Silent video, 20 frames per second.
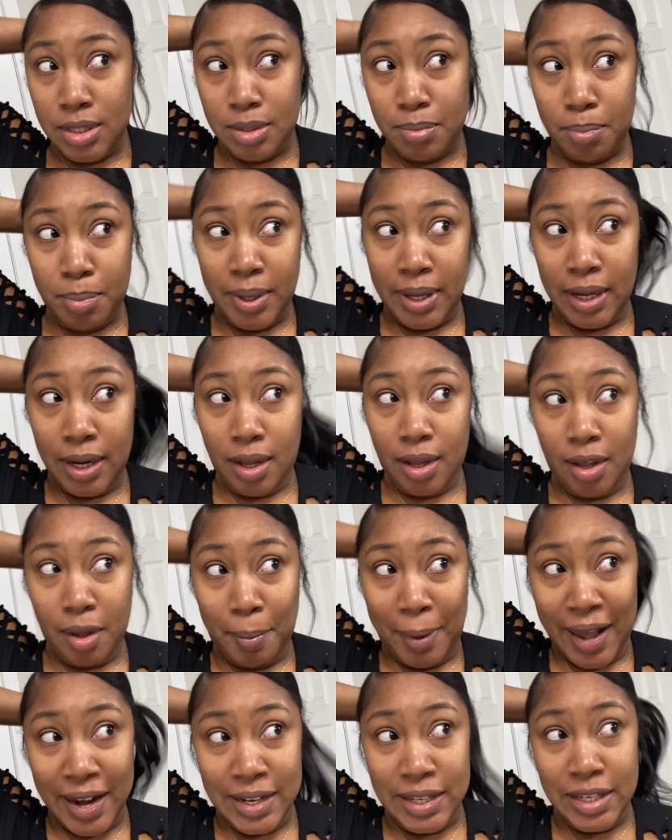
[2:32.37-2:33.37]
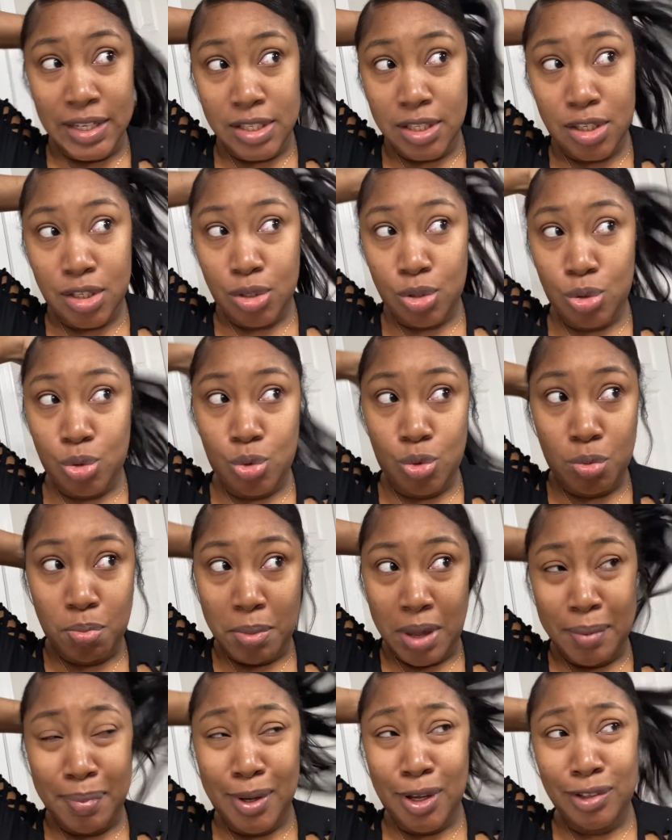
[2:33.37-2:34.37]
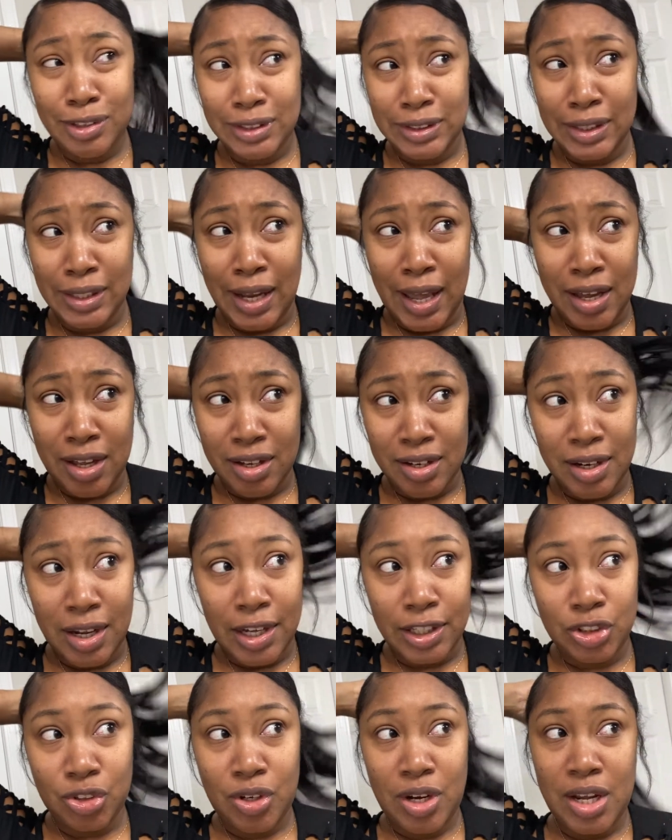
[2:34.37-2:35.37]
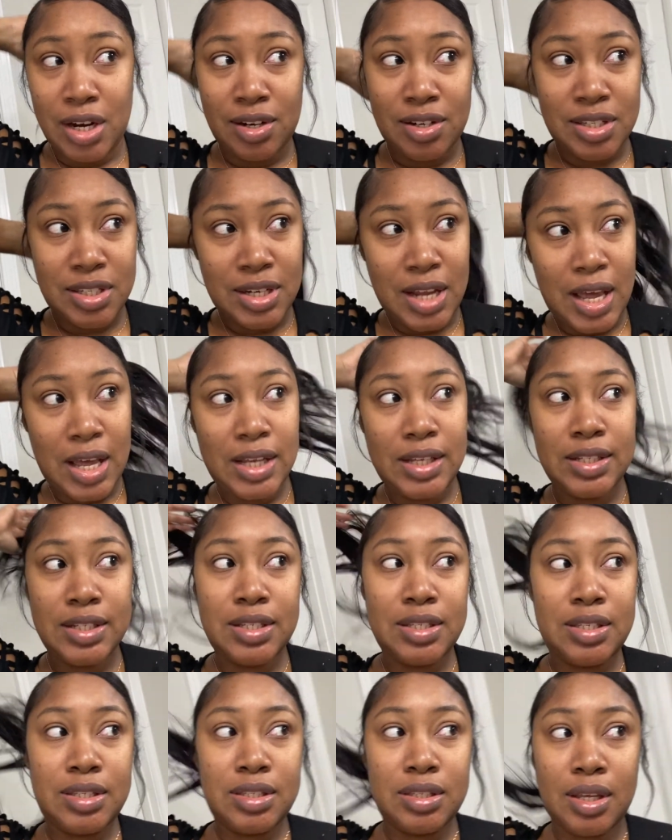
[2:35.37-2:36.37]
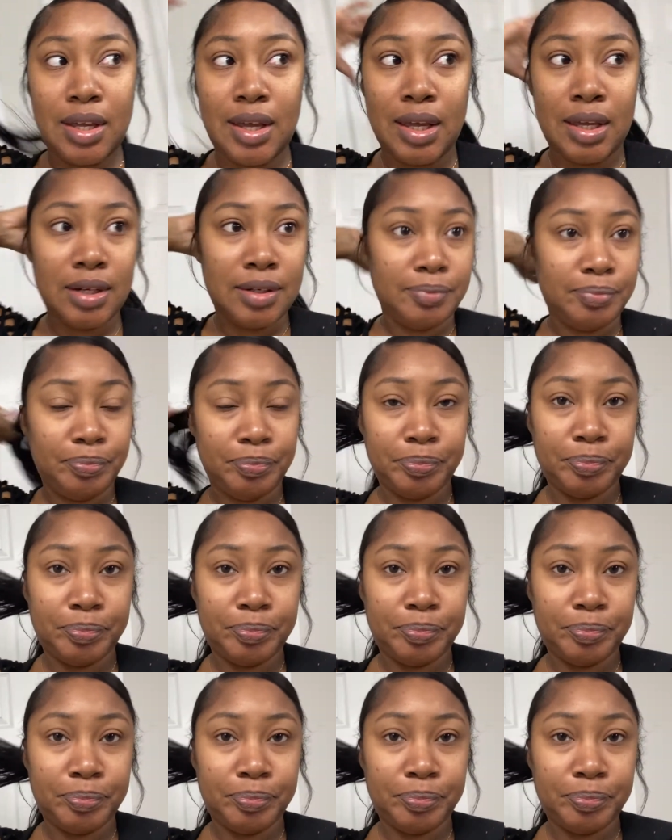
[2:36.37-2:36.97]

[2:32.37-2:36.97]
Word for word: But um, I need to maybe go see like a natural hairstylist and